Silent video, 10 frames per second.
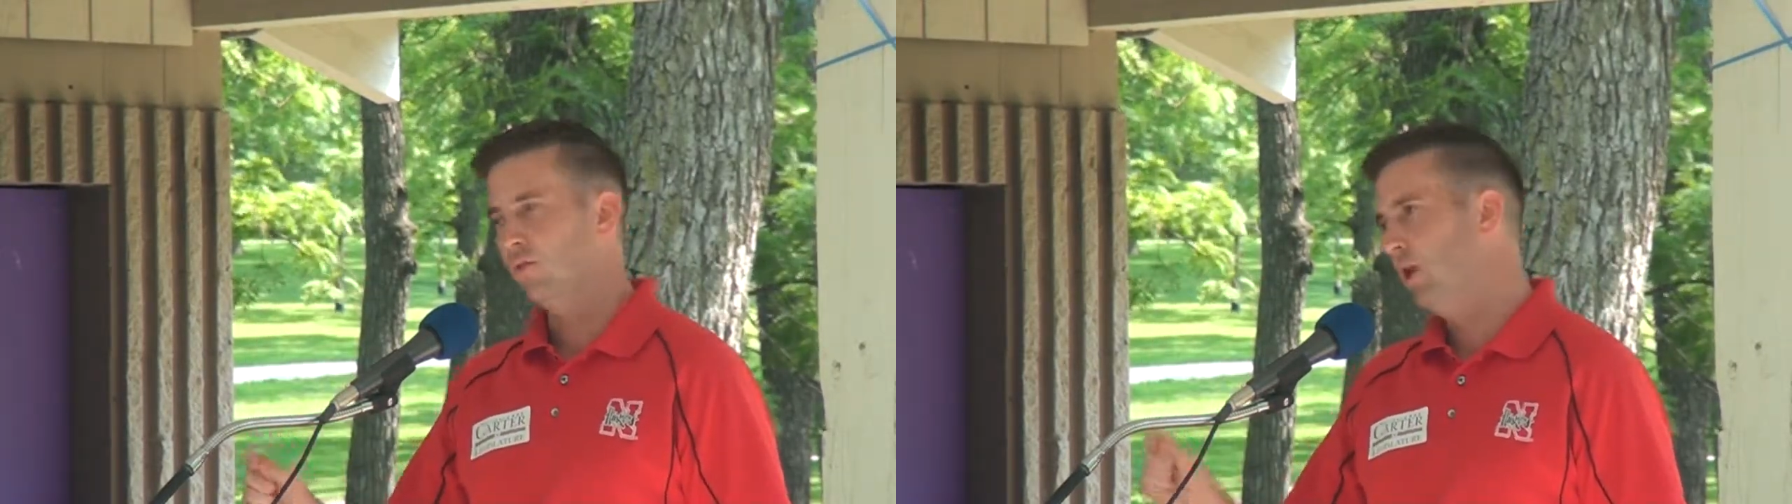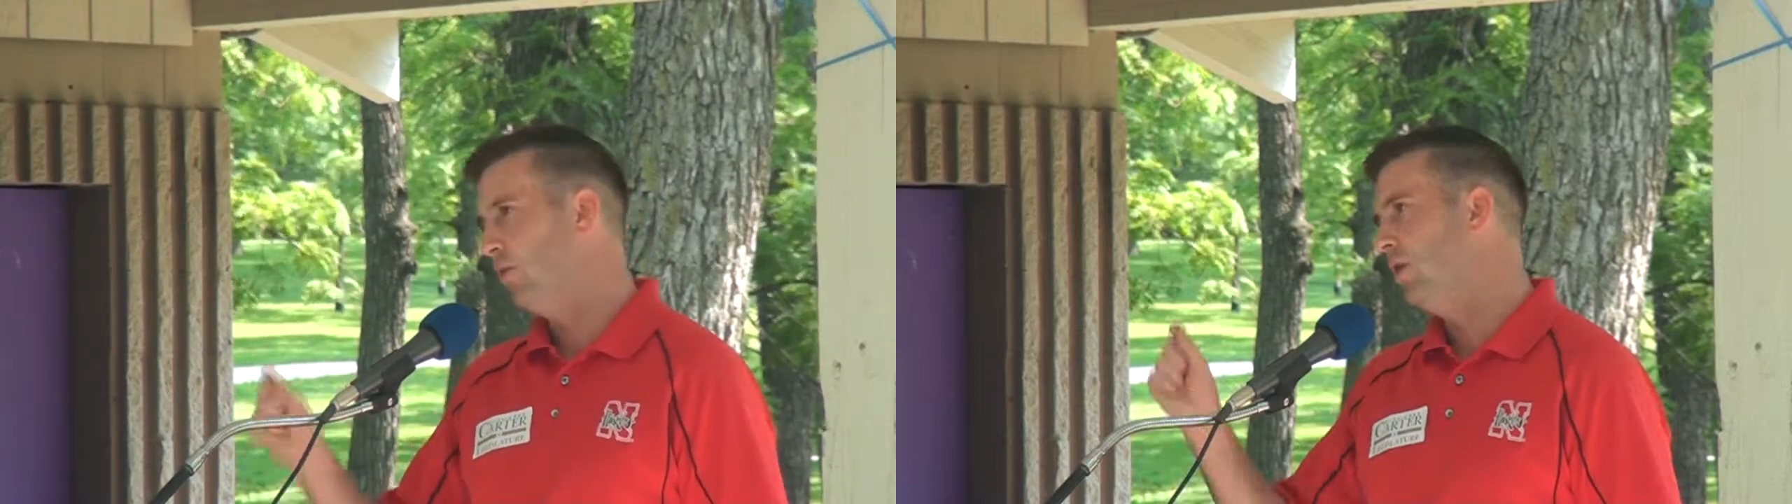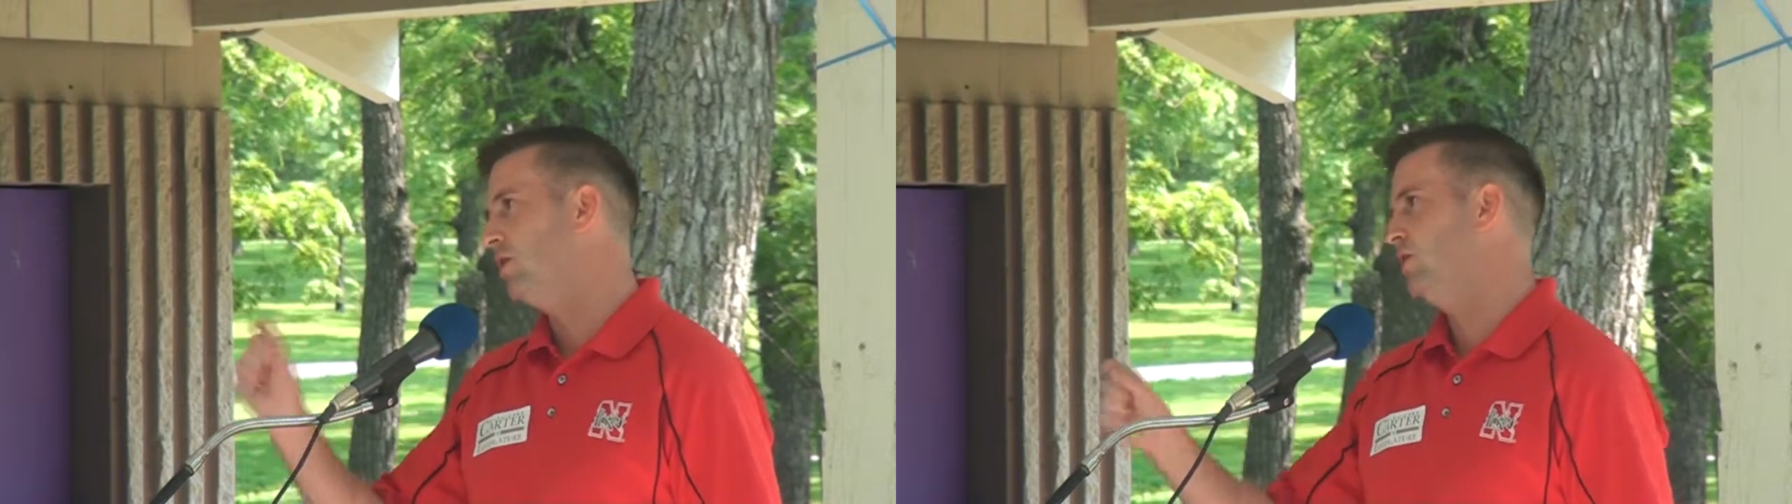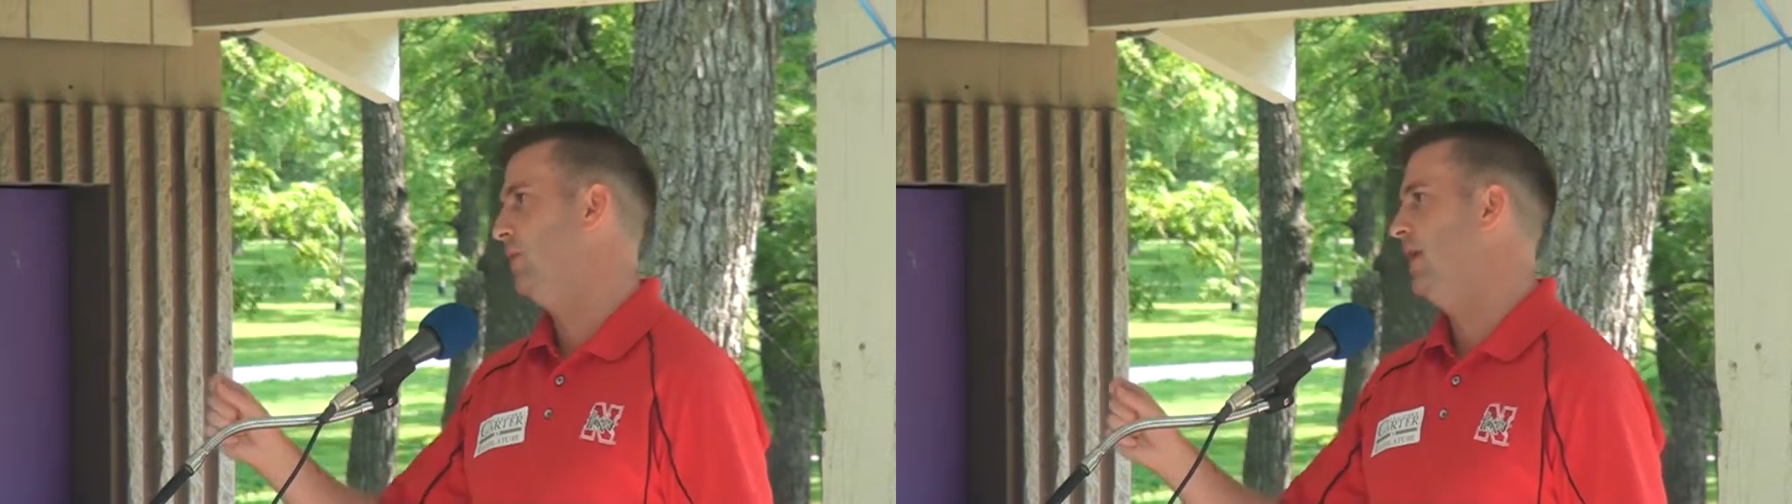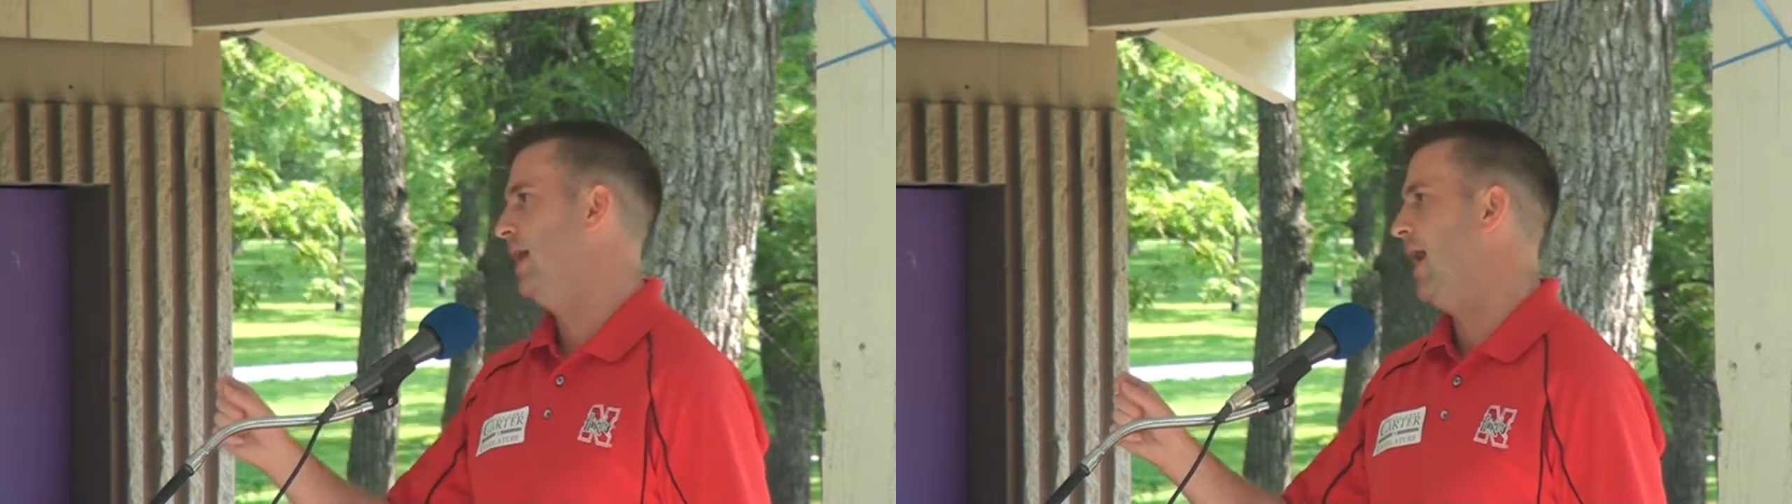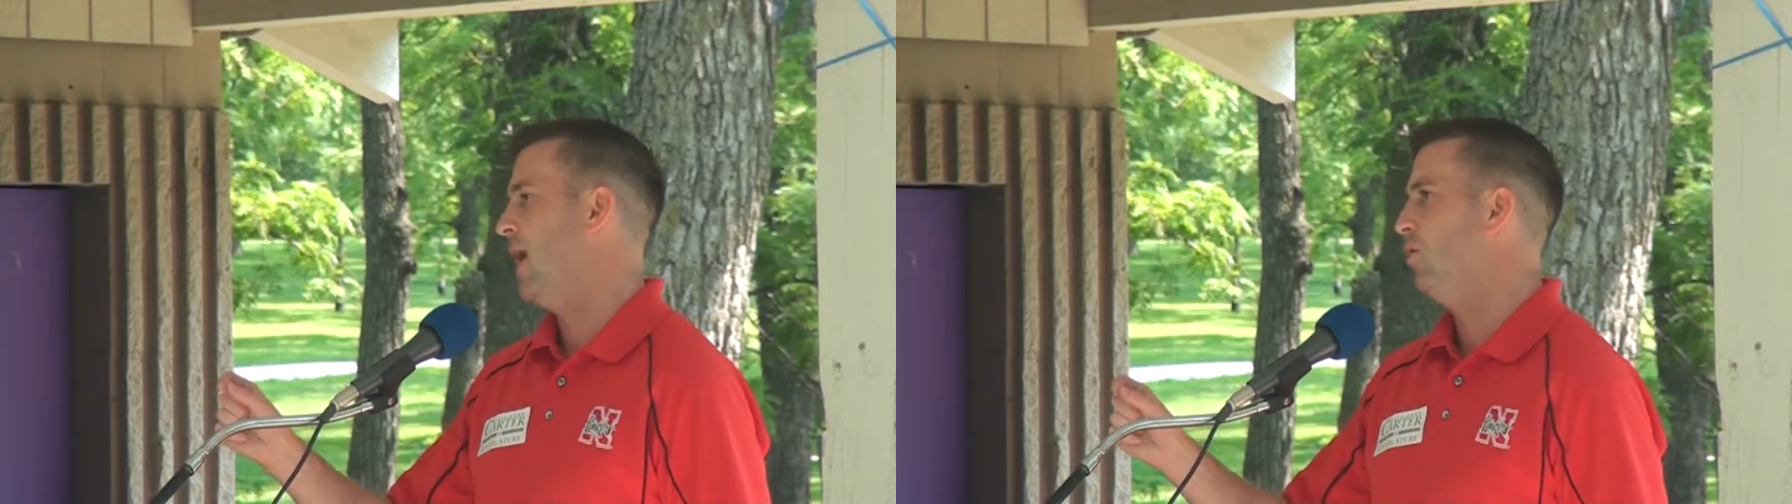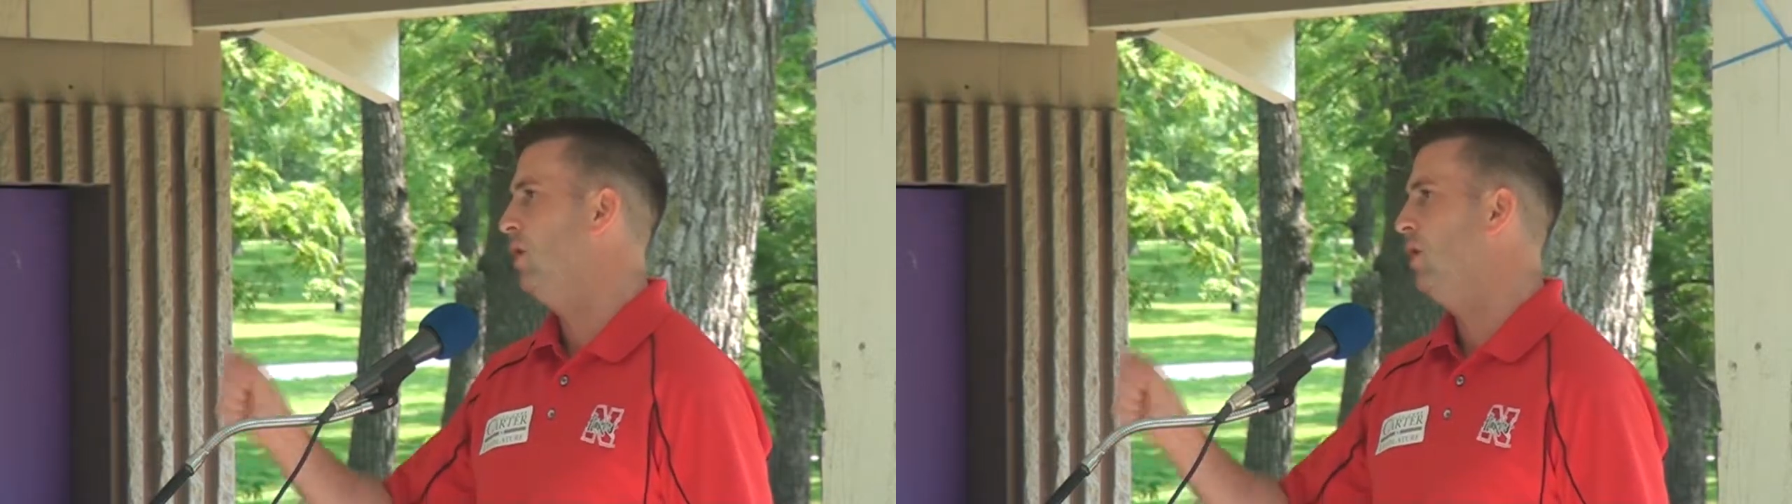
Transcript: We will speak out.